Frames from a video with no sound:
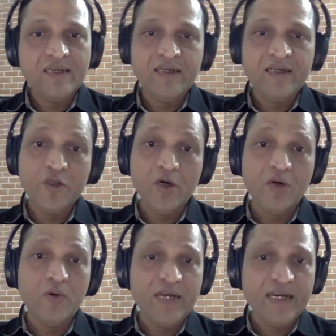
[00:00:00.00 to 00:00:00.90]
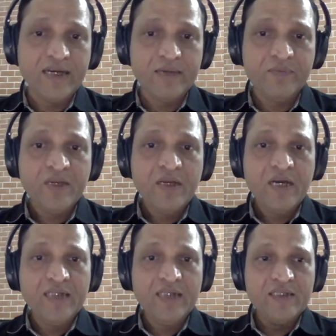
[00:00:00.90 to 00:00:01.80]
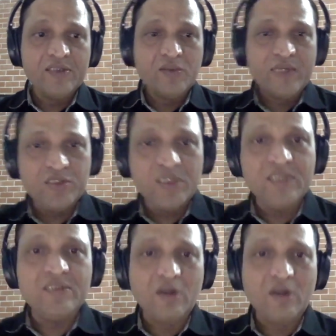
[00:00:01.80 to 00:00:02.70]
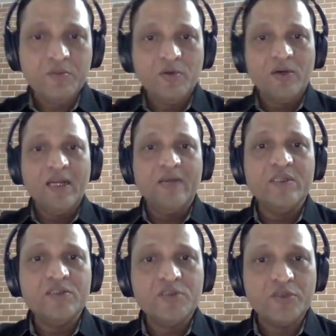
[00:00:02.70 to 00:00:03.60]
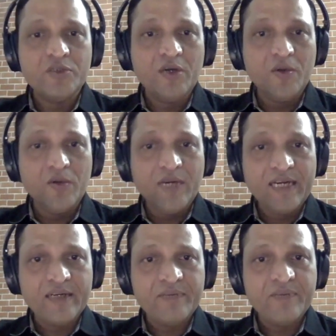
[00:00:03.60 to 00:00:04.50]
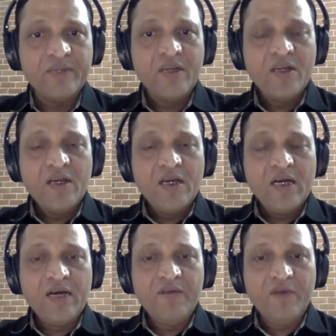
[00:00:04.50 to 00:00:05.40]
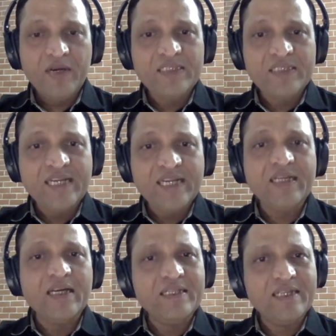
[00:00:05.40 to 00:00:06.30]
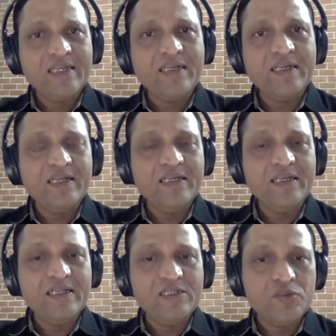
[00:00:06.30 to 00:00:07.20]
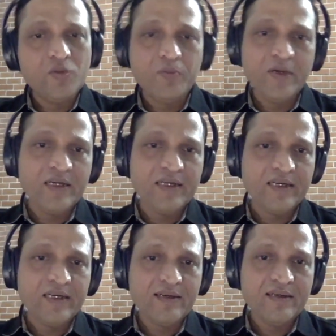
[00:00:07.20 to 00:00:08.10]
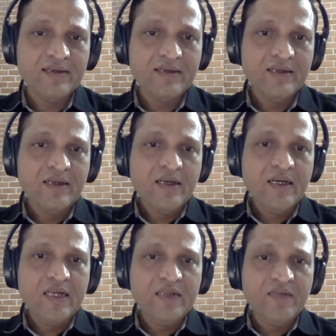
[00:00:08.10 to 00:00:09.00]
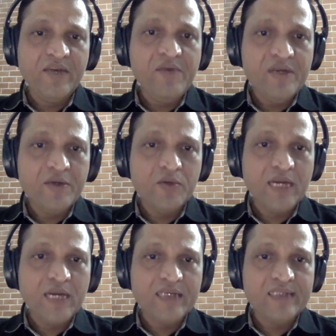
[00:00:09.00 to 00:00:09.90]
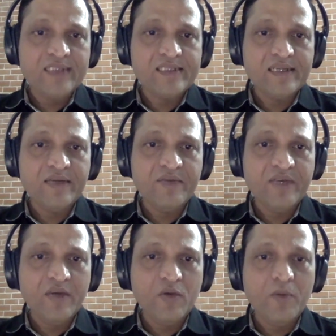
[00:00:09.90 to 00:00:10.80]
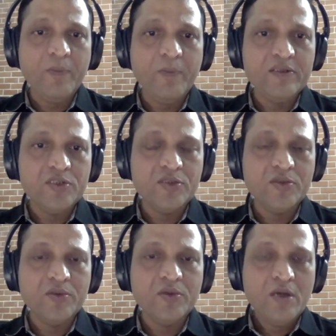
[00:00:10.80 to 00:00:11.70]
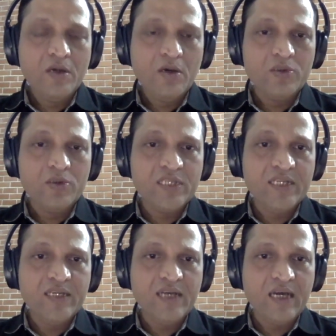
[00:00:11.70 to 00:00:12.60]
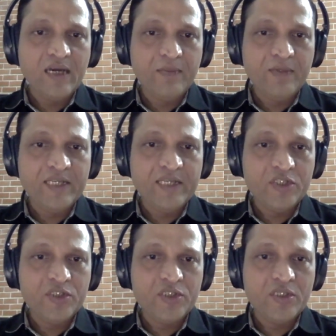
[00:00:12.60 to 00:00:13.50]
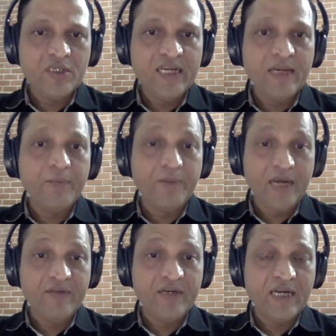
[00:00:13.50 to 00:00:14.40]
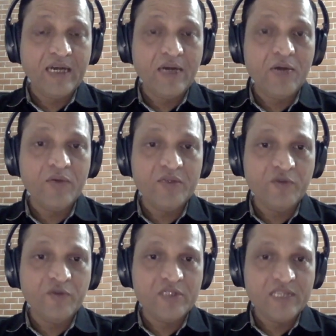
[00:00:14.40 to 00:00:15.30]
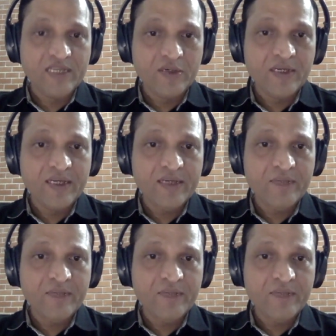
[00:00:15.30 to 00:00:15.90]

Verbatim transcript: your own data. I think this question is a lot more relevant to your own data. For us, data integrity is super critical. The way we do that is we are open to hosting our application in a private cloud with full security